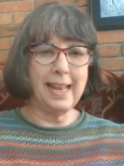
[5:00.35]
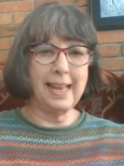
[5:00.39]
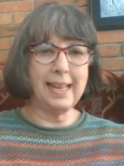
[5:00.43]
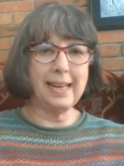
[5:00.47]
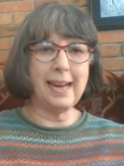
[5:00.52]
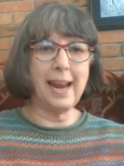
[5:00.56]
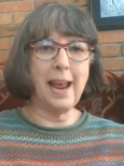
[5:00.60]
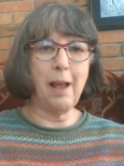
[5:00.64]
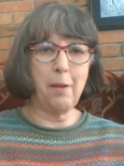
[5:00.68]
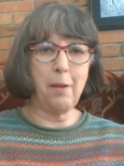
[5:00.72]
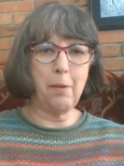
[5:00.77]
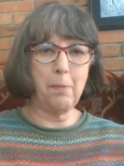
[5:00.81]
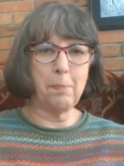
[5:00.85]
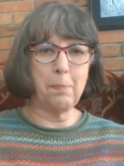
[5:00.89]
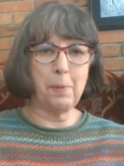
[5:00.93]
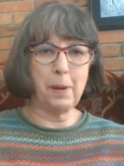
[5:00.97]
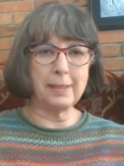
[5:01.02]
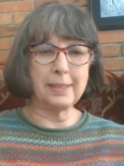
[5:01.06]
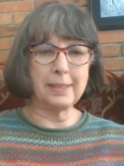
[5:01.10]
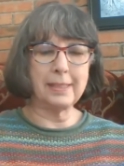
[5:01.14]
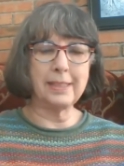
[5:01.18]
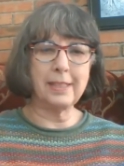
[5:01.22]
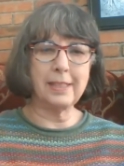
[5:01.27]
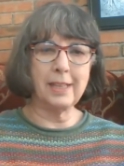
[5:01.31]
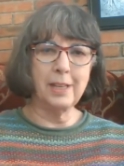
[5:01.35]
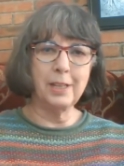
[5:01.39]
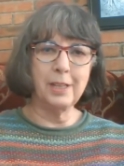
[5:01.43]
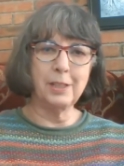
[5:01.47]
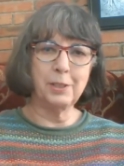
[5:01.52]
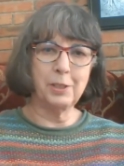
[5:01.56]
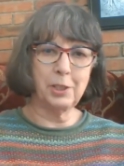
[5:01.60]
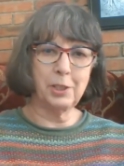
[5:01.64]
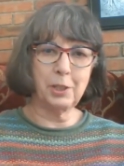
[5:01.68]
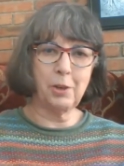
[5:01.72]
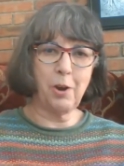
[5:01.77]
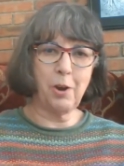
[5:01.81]
and help us
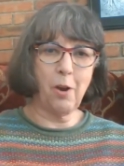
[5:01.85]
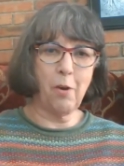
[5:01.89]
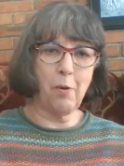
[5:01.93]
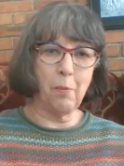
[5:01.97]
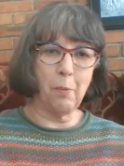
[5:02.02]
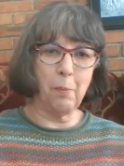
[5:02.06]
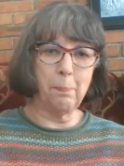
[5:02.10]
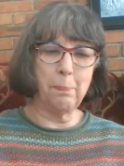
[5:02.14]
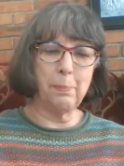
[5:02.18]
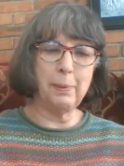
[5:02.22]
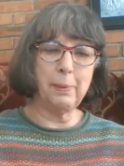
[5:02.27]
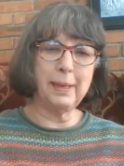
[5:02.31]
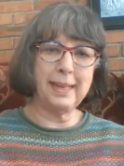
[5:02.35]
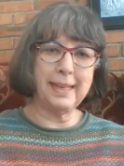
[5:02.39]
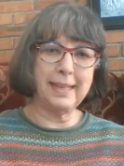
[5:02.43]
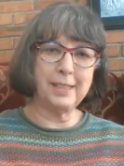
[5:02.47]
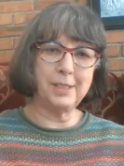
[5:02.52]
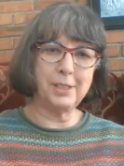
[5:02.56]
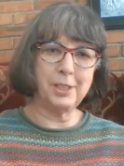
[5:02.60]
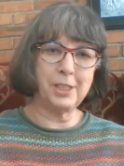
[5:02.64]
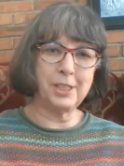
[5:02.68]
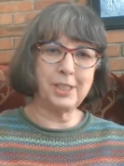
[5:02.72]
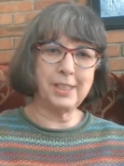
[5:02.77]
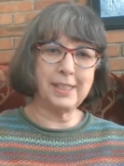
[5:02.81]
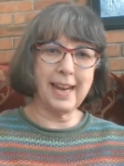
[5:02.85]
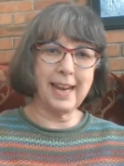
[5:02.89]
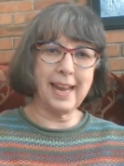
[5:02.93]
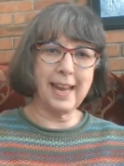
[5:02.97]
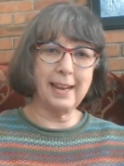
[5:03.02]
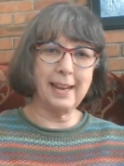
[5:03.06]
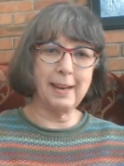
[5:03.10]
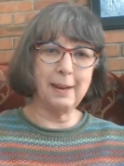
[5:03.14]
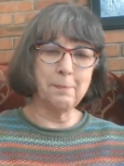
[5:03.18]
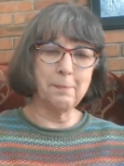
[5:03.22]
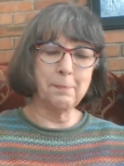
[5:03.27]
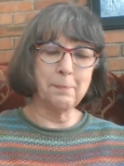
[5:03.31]
to cope each
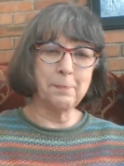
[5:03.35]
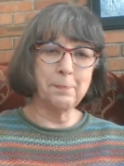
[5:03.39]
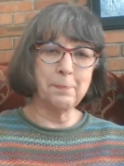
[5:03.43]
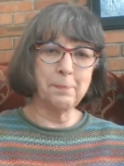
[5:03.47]
day.